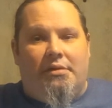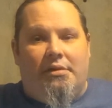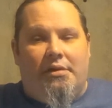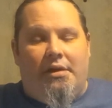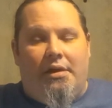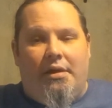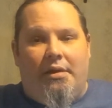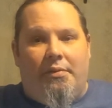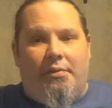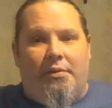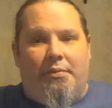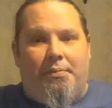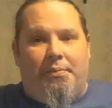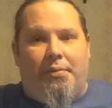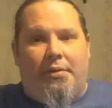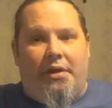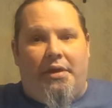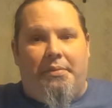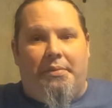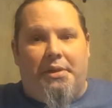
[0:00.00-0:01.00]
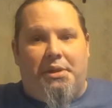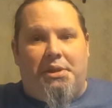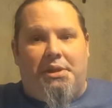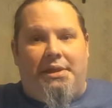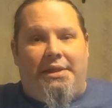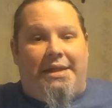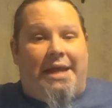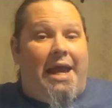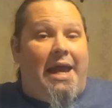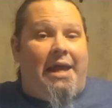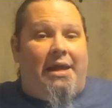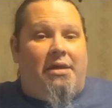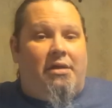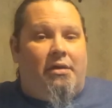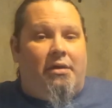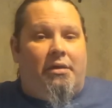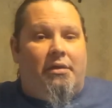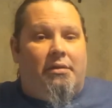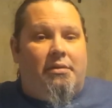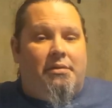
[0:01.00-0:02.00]
they were pretty much dead
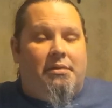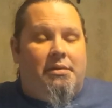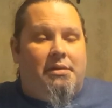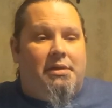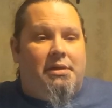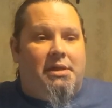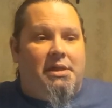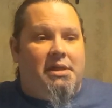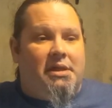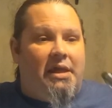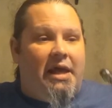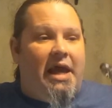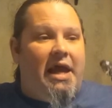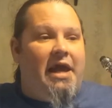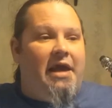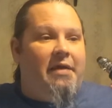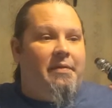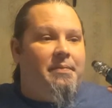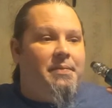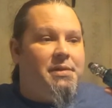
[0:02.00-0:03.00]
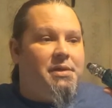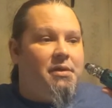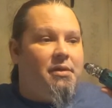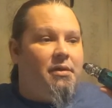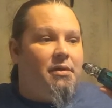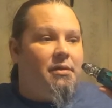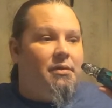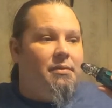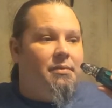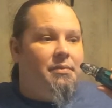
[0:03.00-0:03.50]
or slaves or